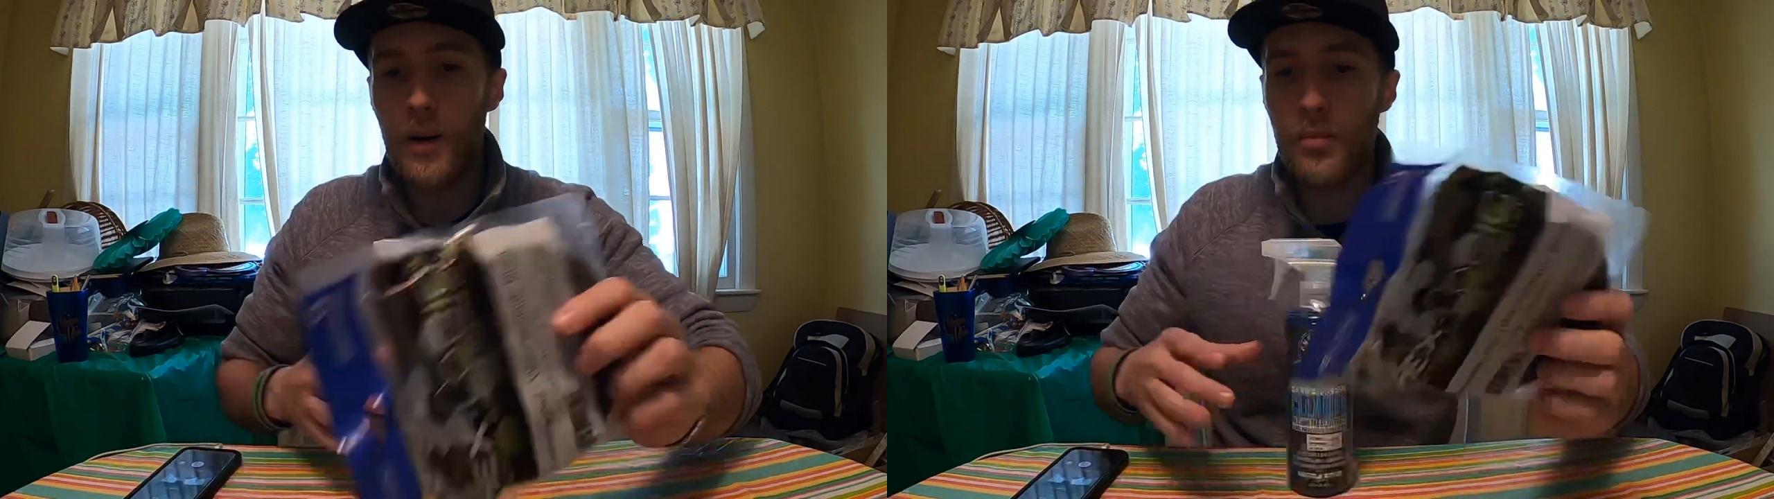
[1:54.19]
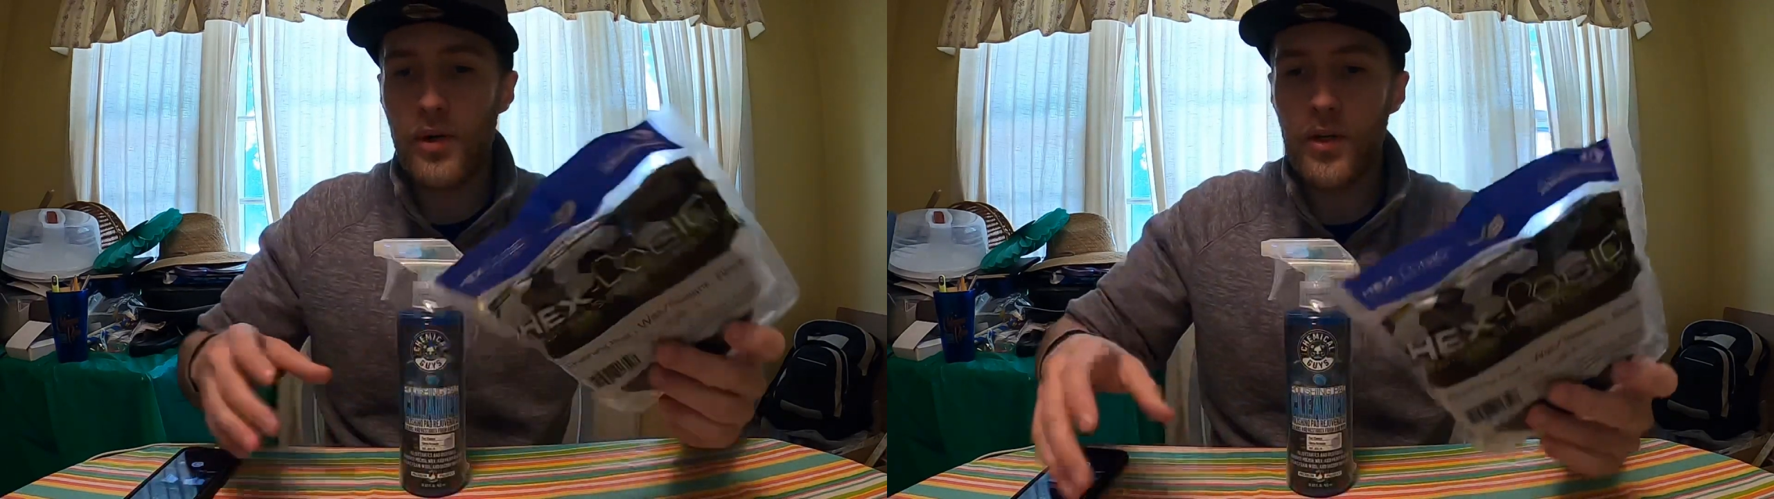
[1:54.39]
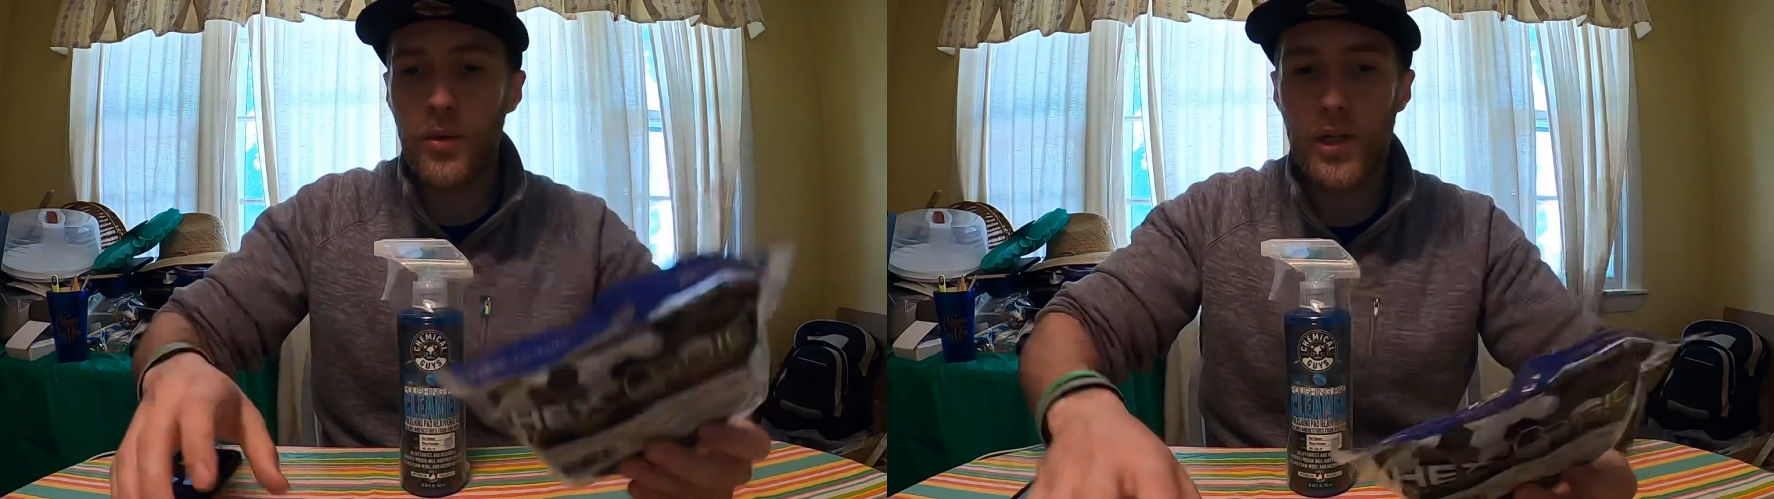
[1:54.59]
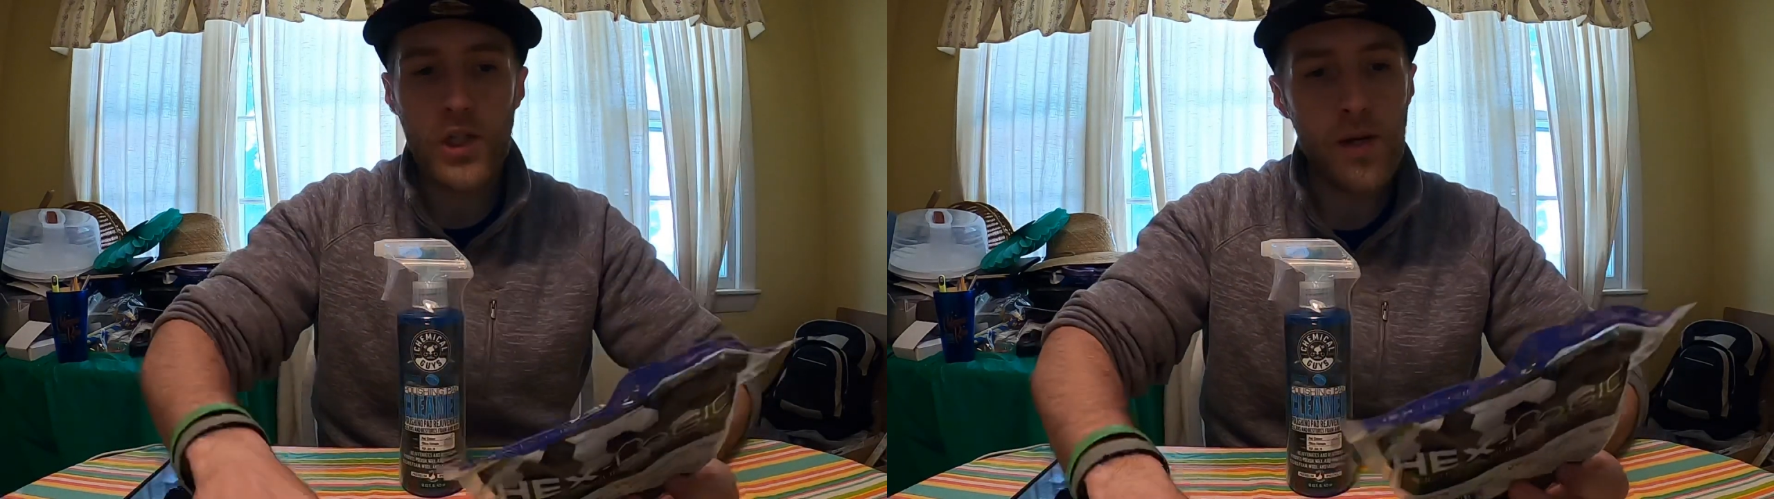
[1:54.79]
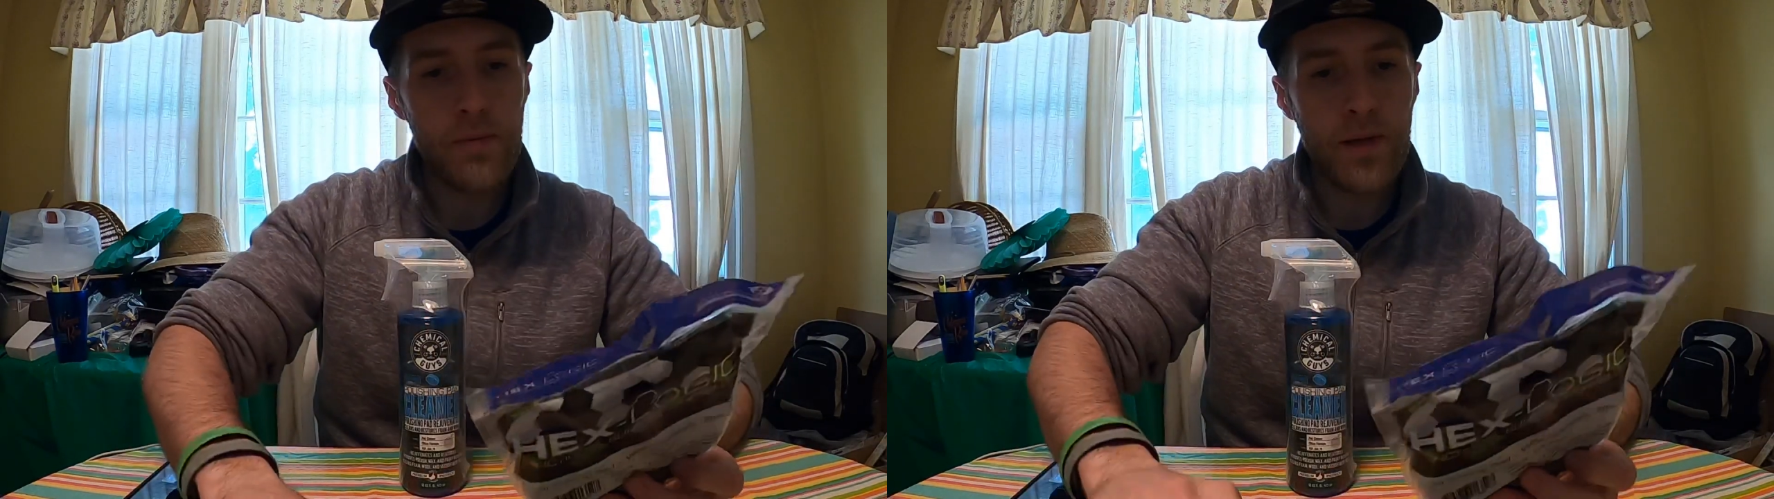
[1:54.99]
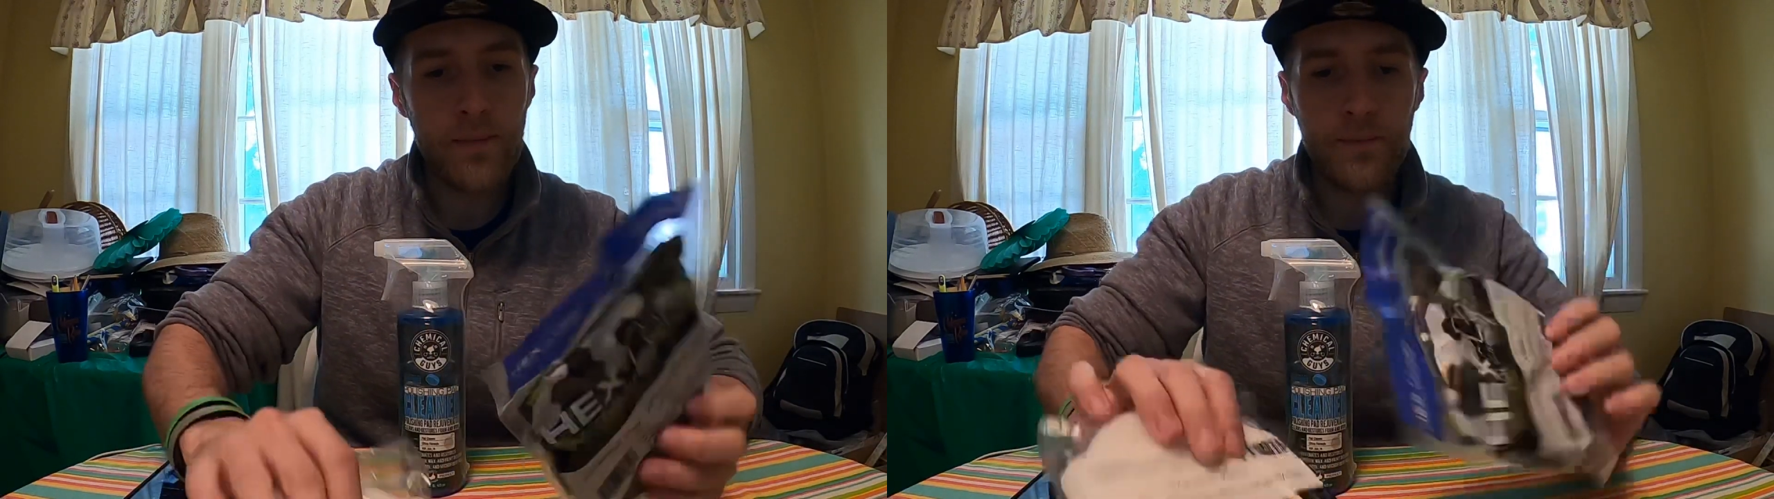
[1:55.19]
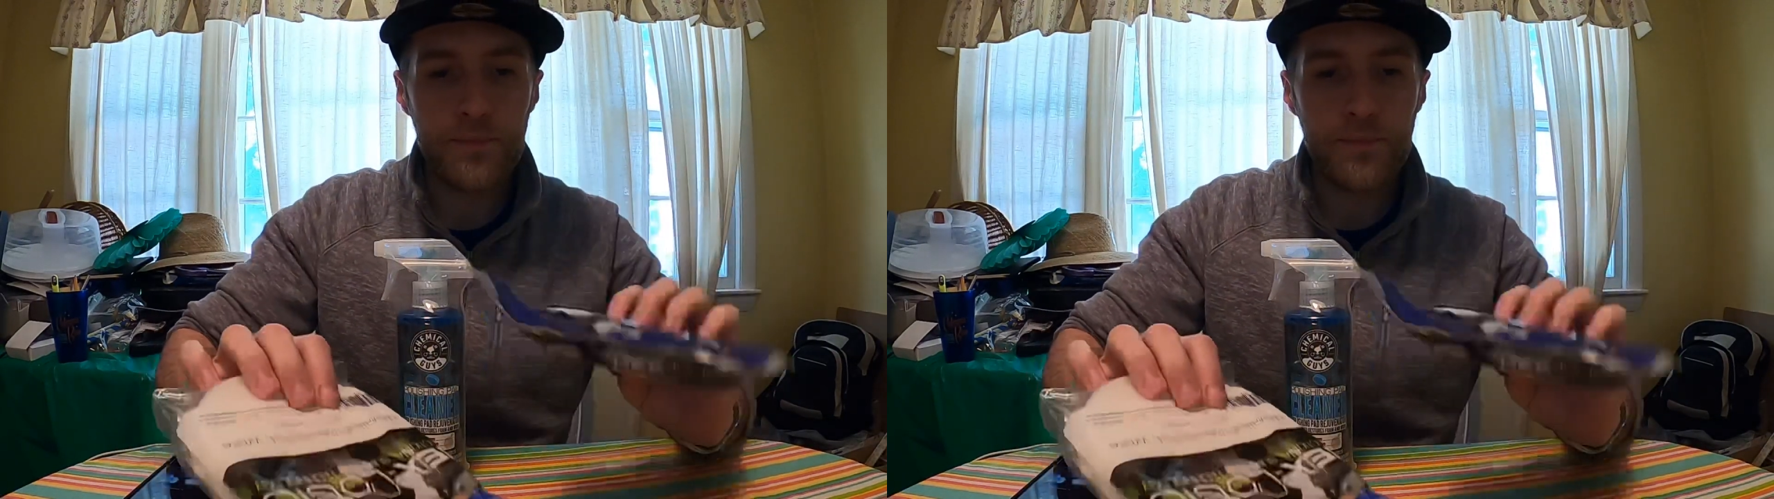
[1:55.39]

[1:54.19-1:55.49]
pretty quick shipping.